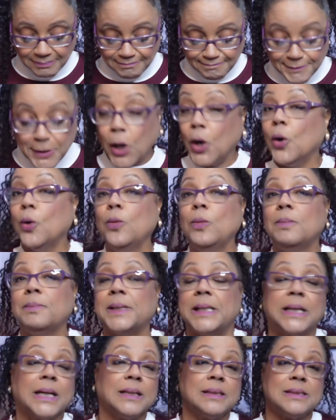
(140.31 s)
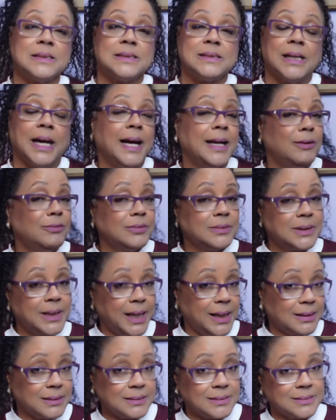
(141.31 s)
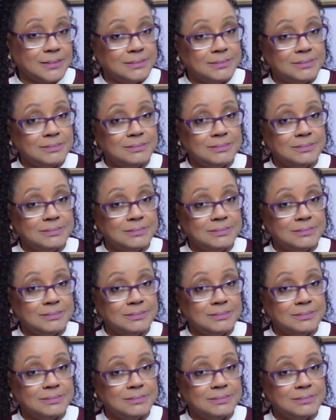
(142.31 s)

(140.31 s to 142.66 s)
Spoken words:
no, because I don't cuddle.